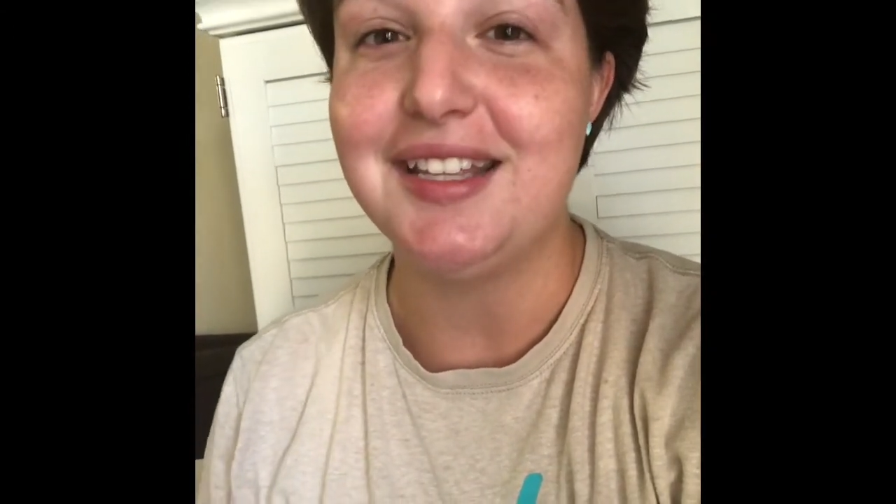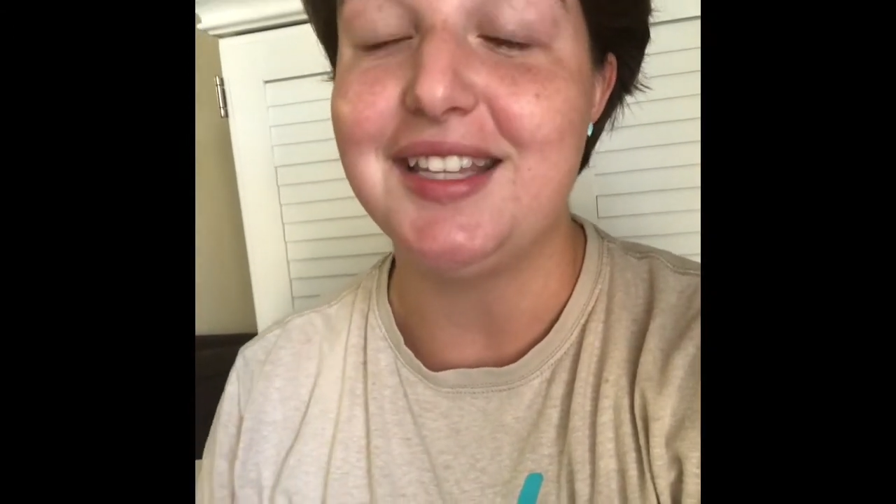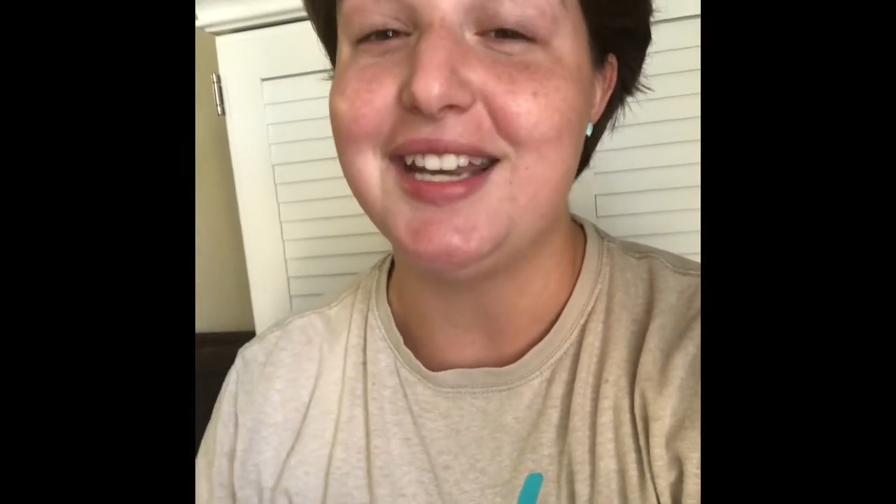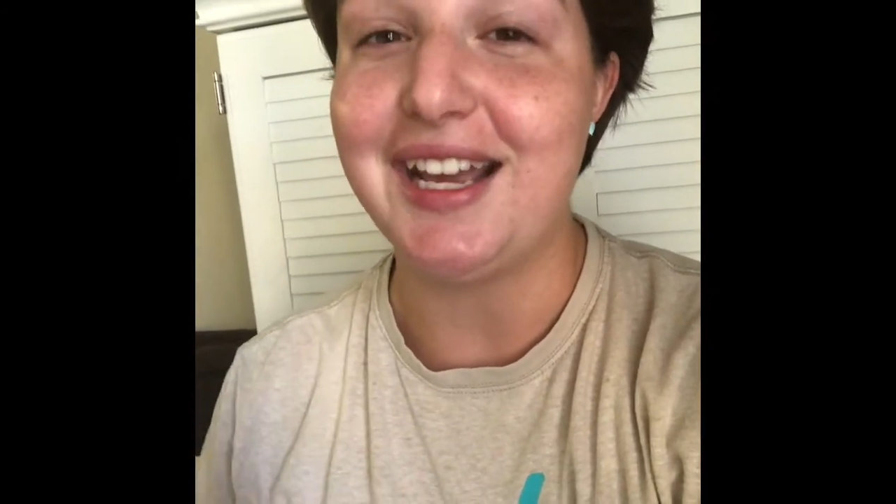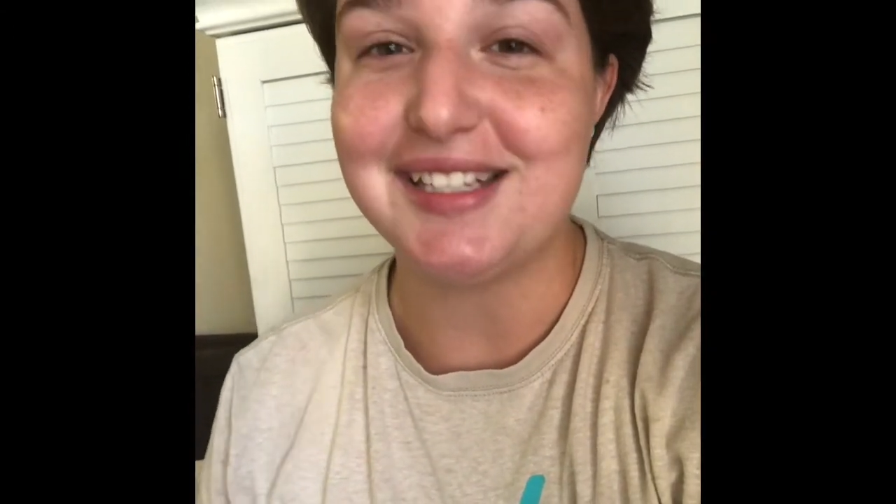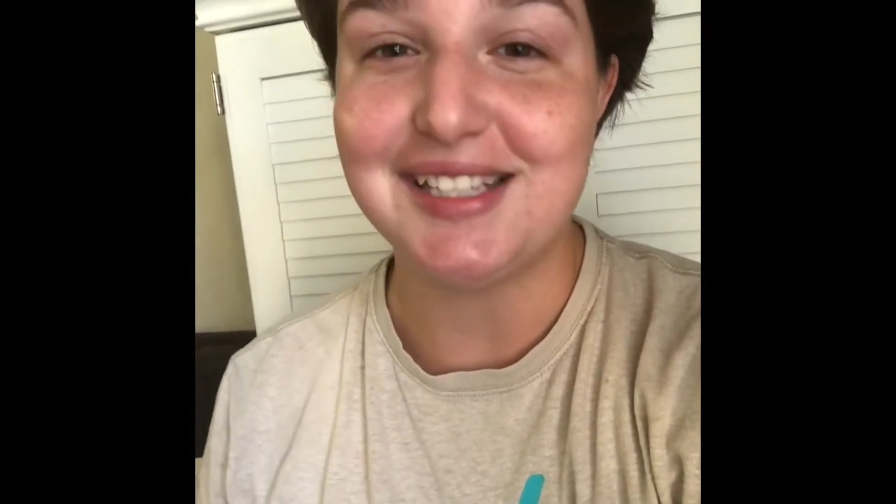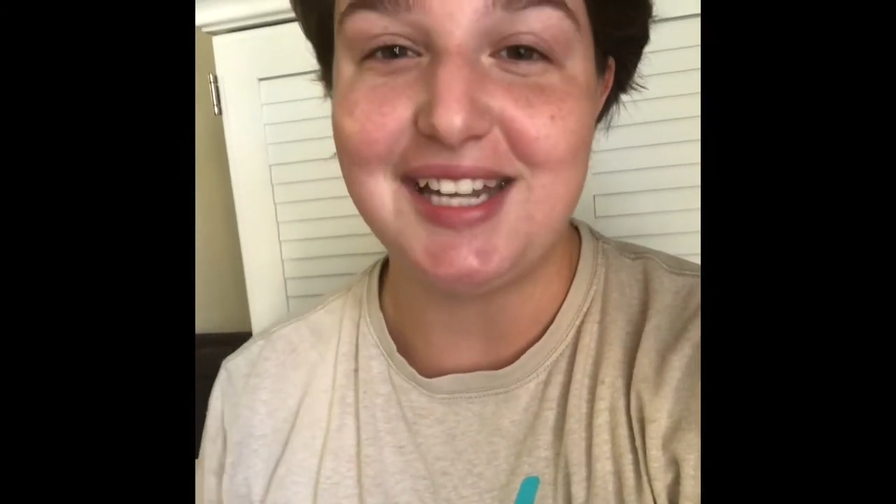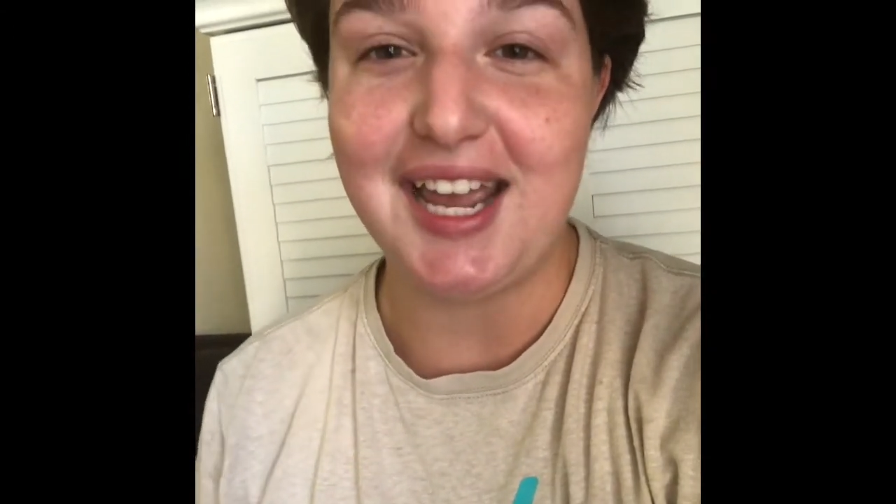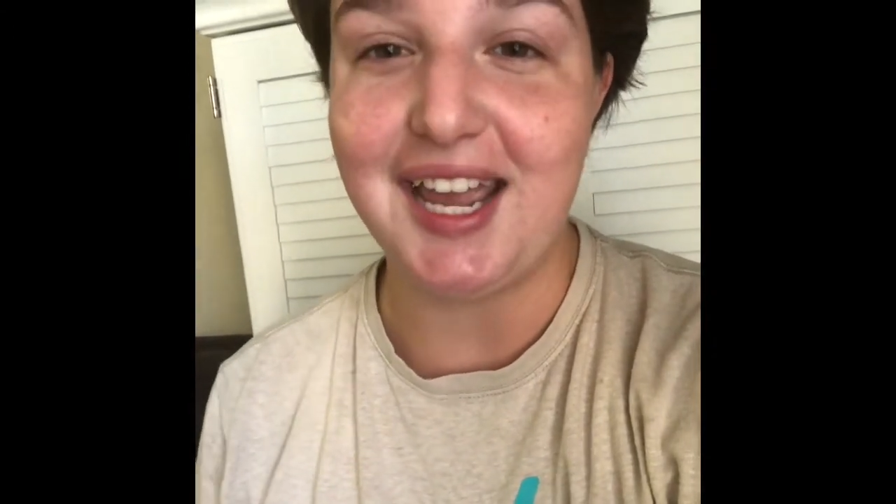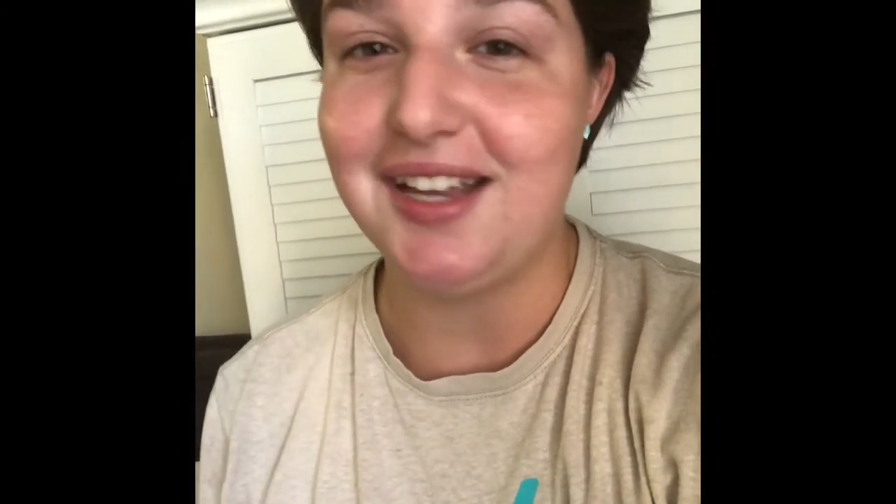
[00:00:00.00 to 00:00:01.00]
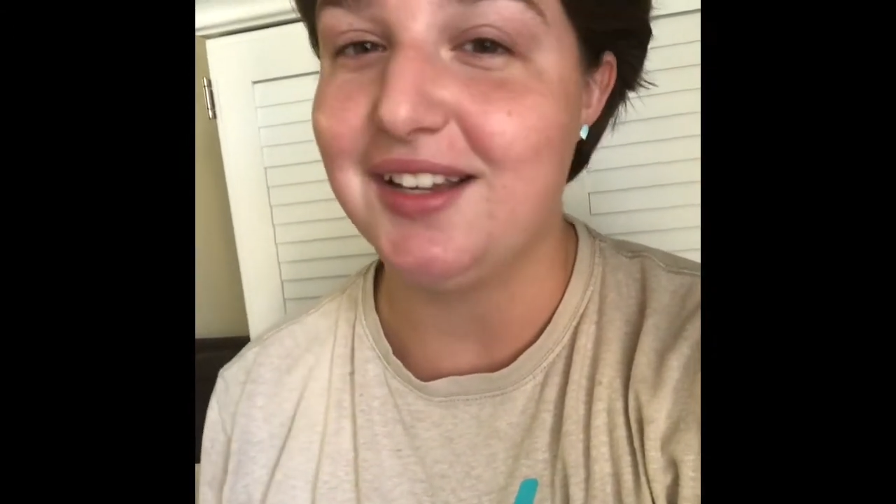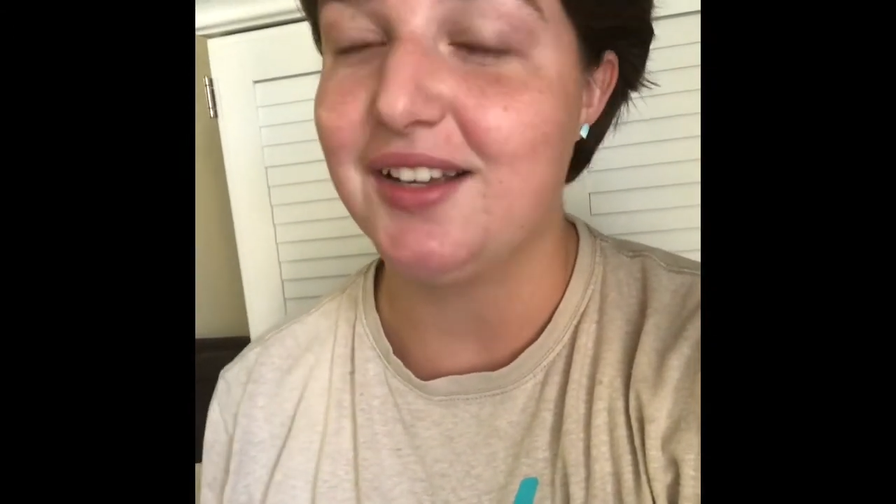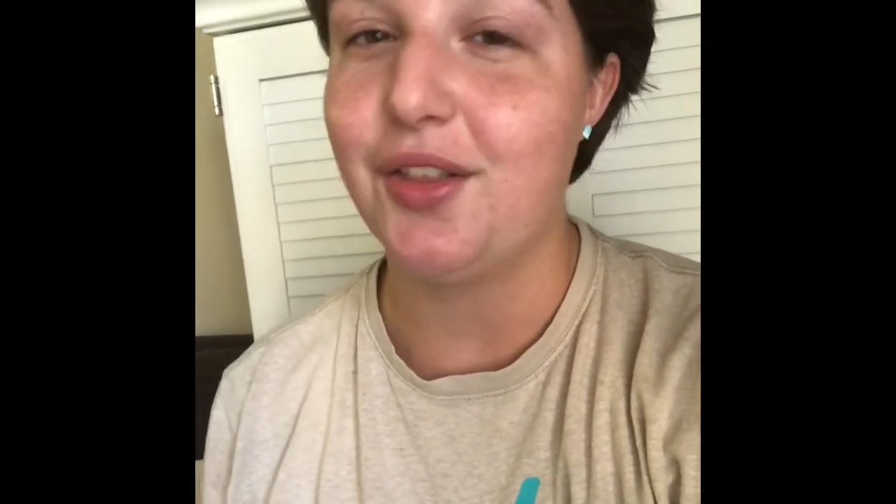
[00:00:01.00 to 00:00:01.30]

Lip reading: the next day,